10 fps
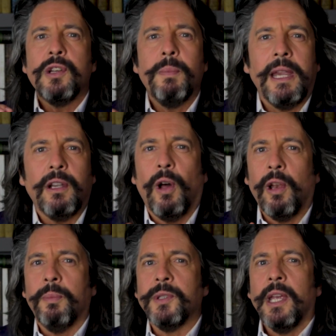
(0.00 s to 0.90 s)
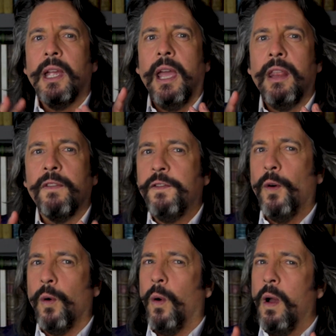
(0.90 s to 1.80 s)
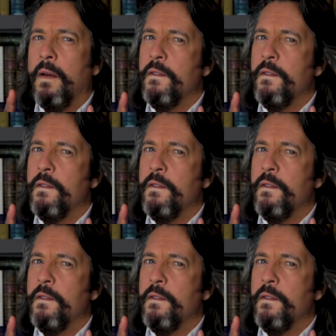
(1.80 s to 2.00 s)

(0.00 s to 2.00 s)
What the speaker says: to make columns in the 4